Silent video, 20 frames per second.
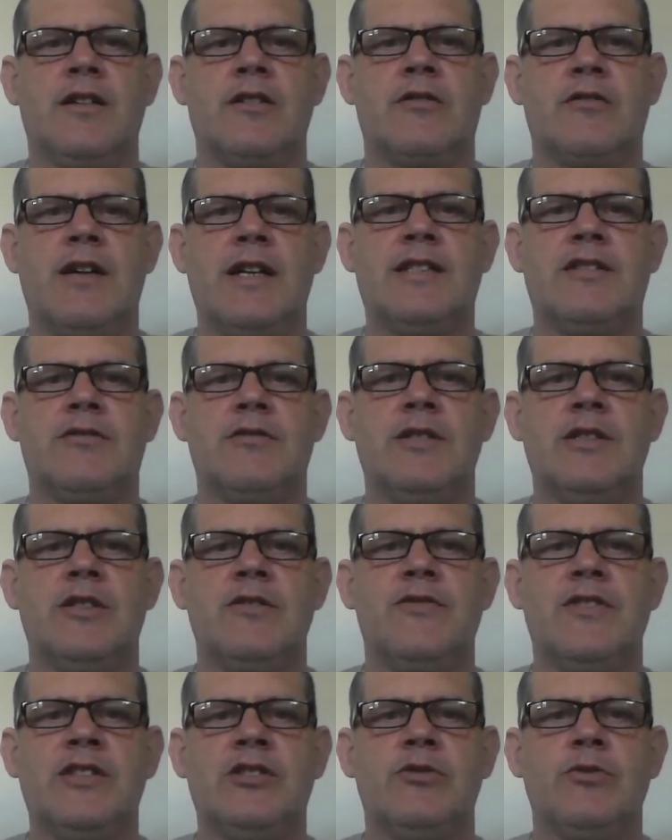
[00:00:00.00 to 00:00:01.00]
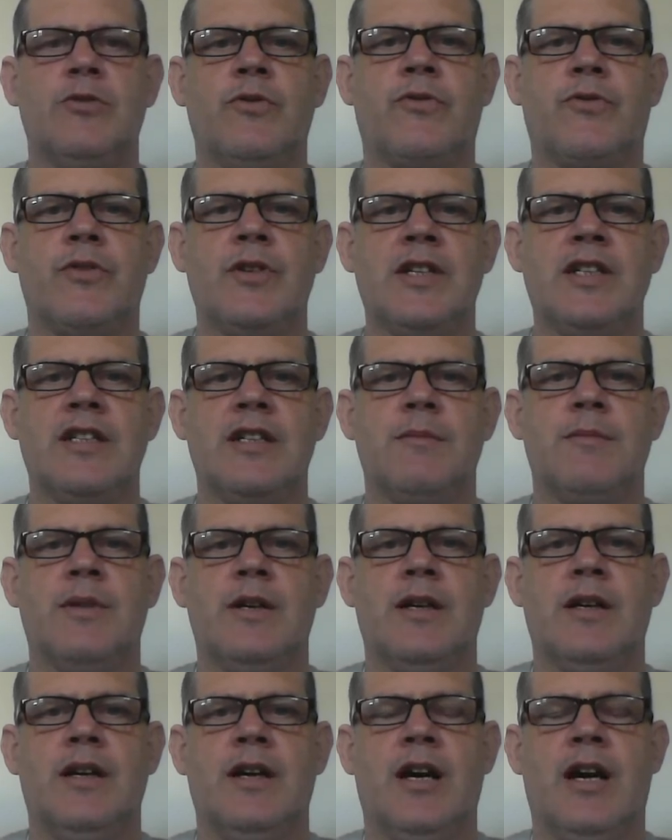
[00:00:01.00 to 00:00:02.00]
greater individual freedom,
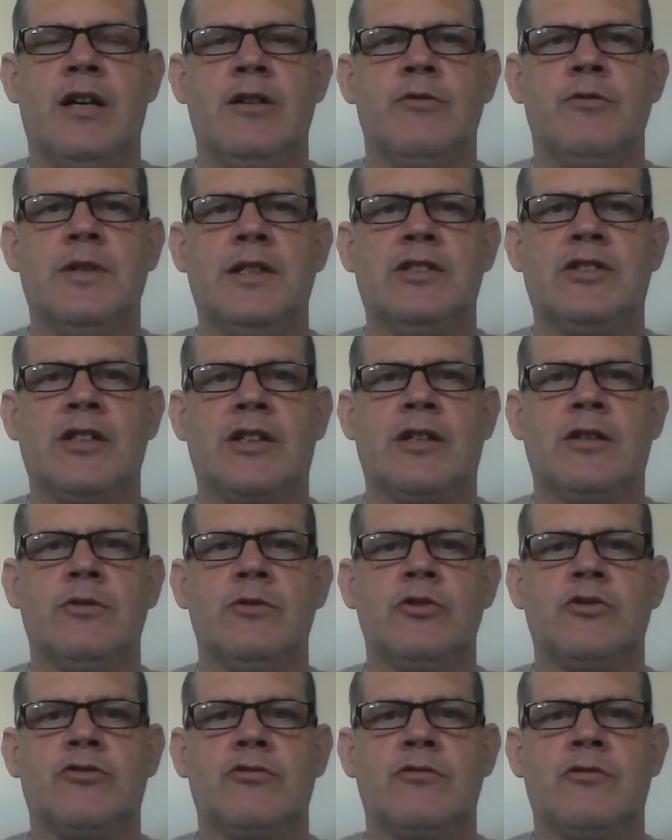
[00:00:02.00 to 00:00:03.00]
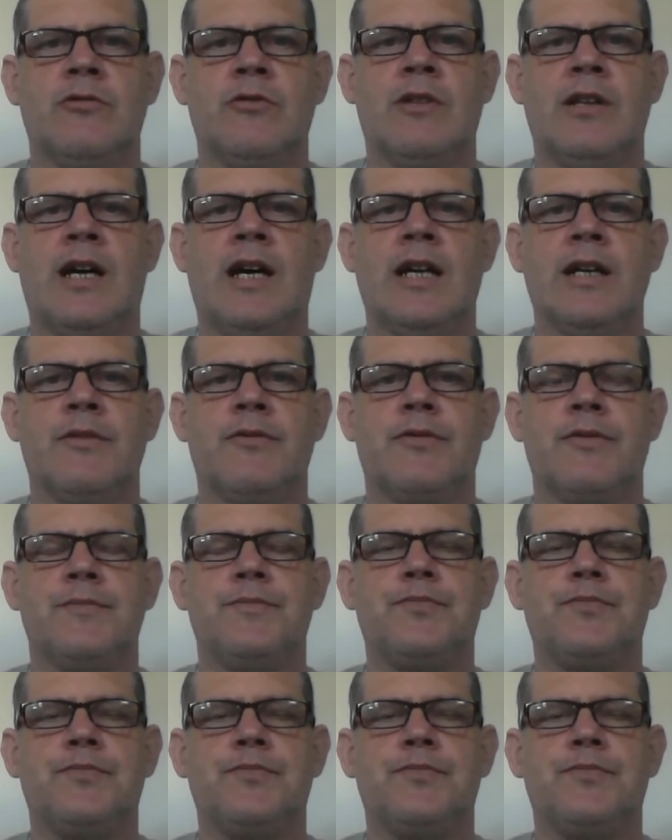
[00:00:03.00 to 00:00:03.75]
and a richer cultural life.